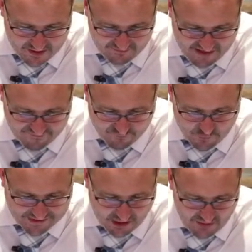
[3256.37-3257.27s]

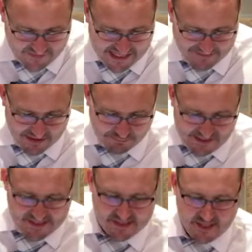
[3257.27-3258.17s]
Therefore he called the name of the
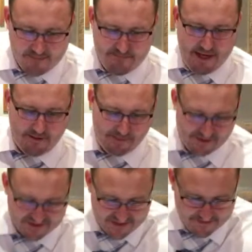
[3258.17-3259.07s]
place Baal
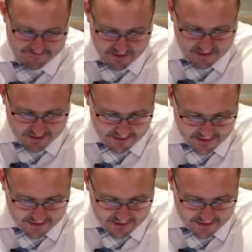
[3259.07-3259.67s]
Perazim.